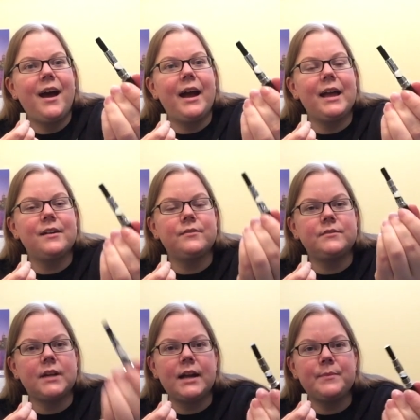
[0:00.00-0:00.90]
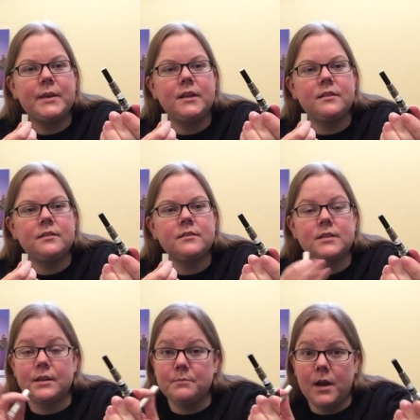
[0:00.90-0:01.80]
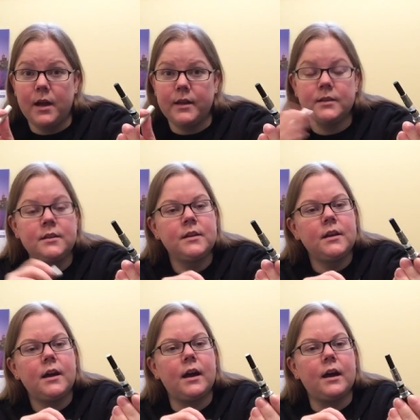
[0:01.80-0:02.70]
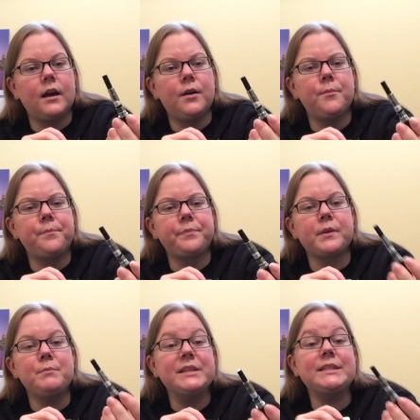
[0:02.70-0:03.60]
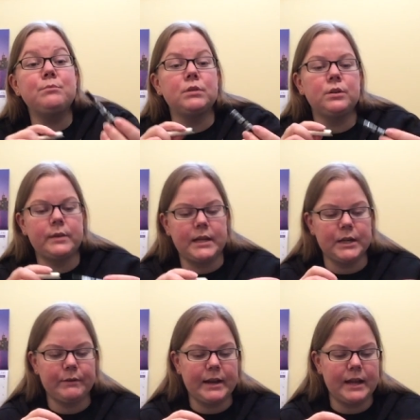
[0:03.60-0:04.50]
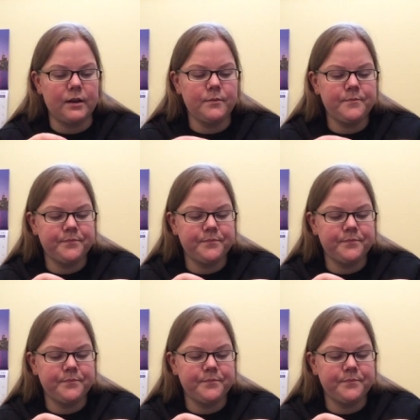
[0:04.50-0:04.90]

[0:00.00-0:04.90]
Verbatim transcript: I have Diamine, Diamine um, Misty Blue in here right now.